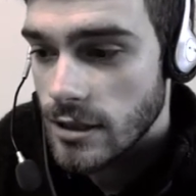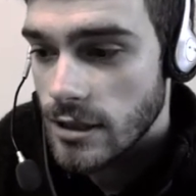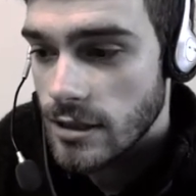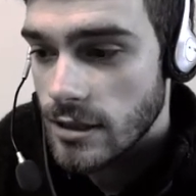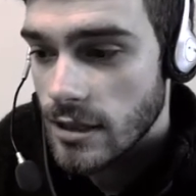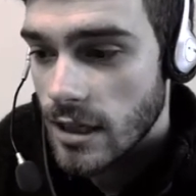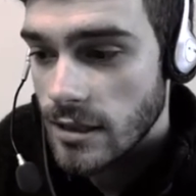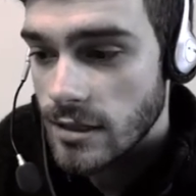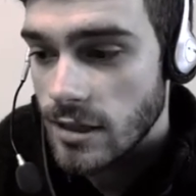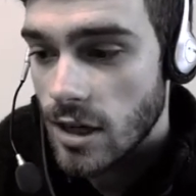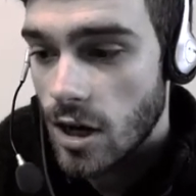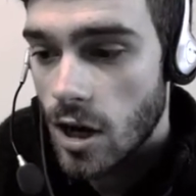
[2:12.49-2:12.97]
It
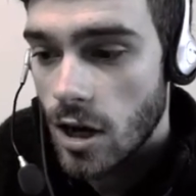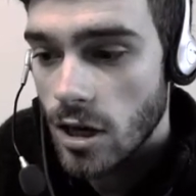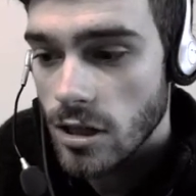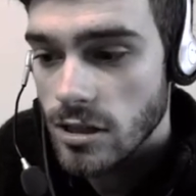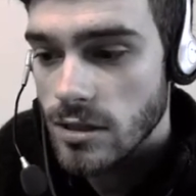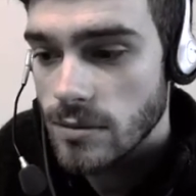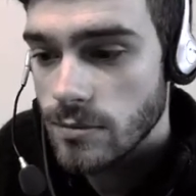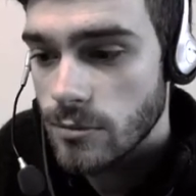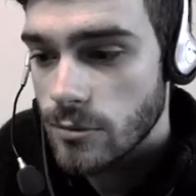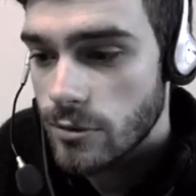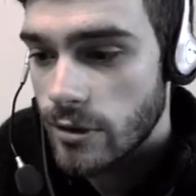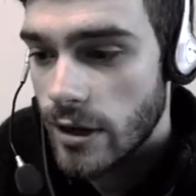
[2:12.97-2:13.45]
has
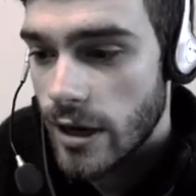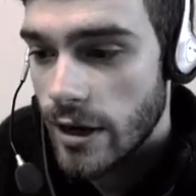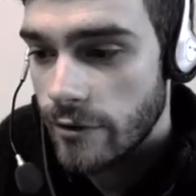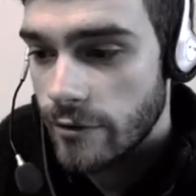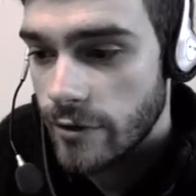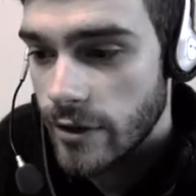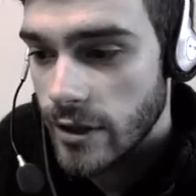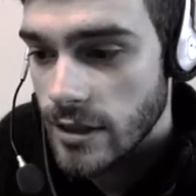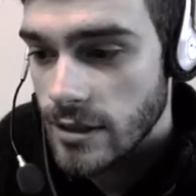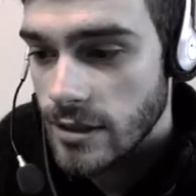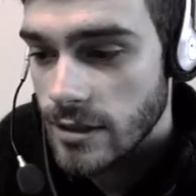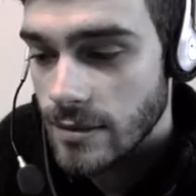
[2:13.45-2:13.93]
awesome
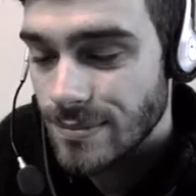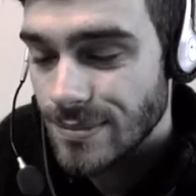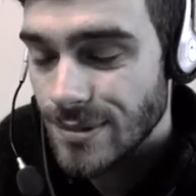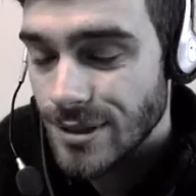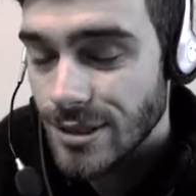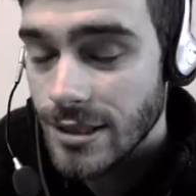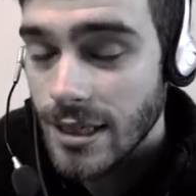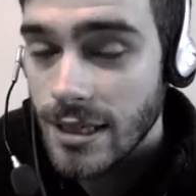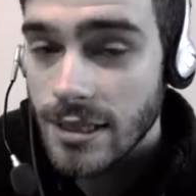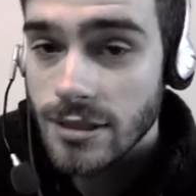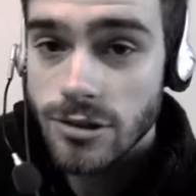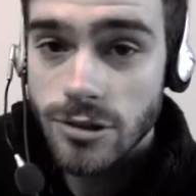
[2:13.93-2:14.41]
graphics,
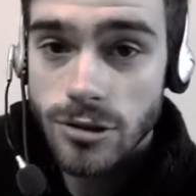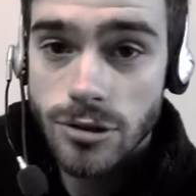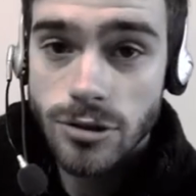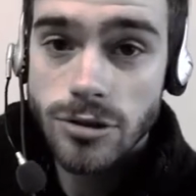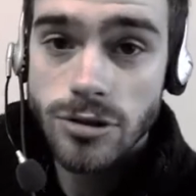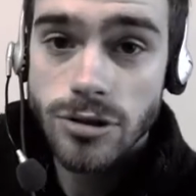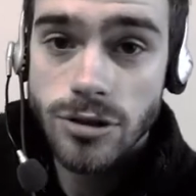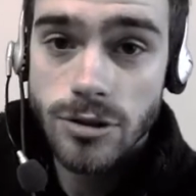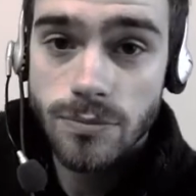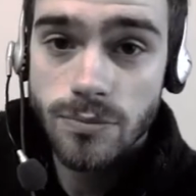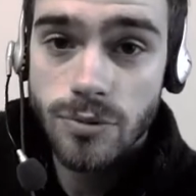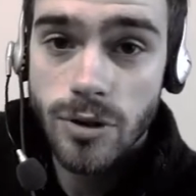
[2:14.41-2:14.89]
but as you
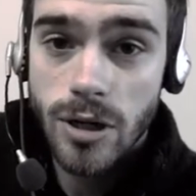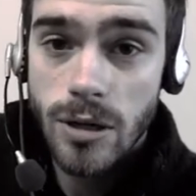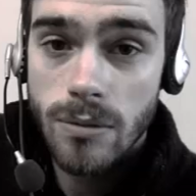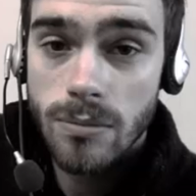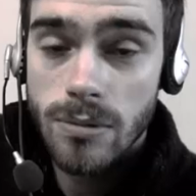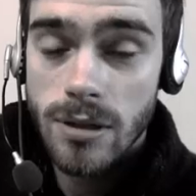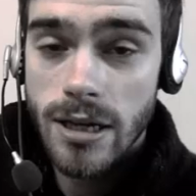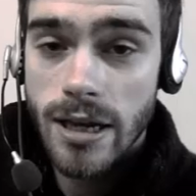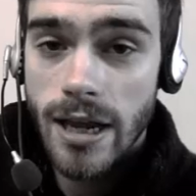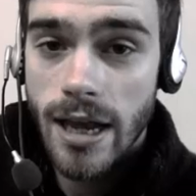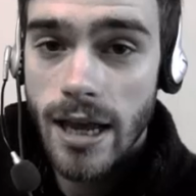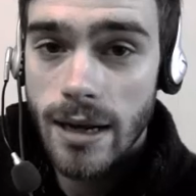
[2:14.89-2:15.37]
also
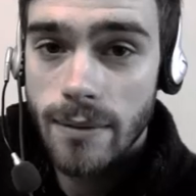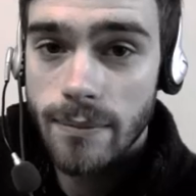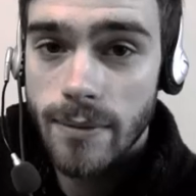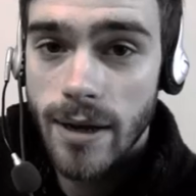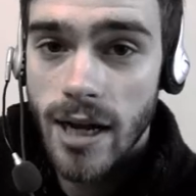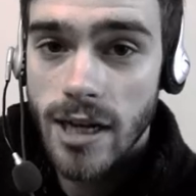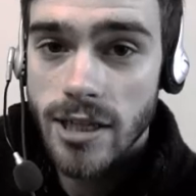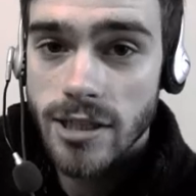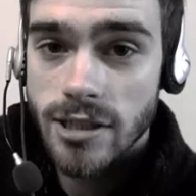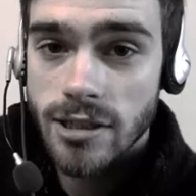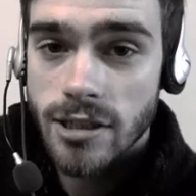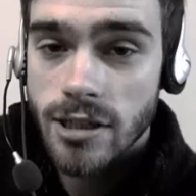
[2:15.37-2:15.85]
probably can
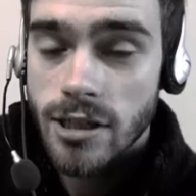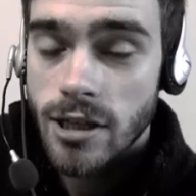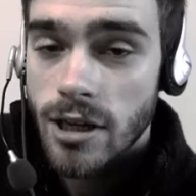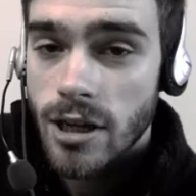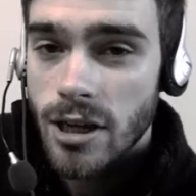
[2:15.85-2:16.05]
imagine,